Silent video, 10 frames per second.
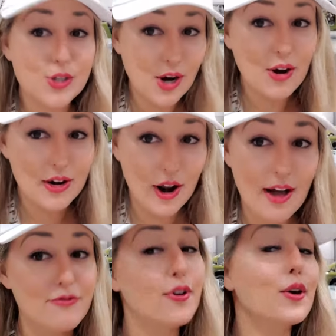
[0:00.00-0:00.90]
started
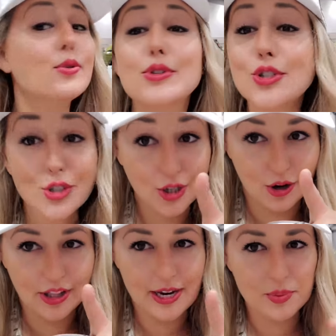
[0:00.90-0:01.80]
off,
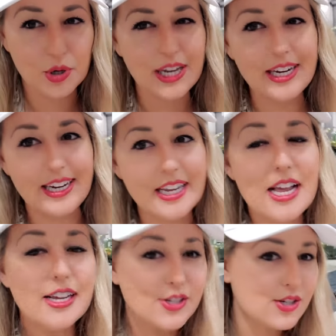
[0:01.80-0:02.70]
Ferruccio Lamborghini
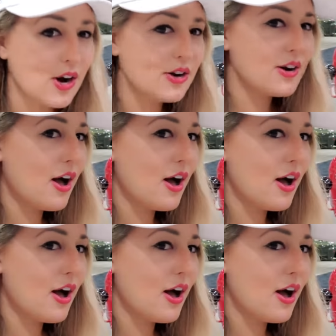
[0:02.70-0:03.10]
started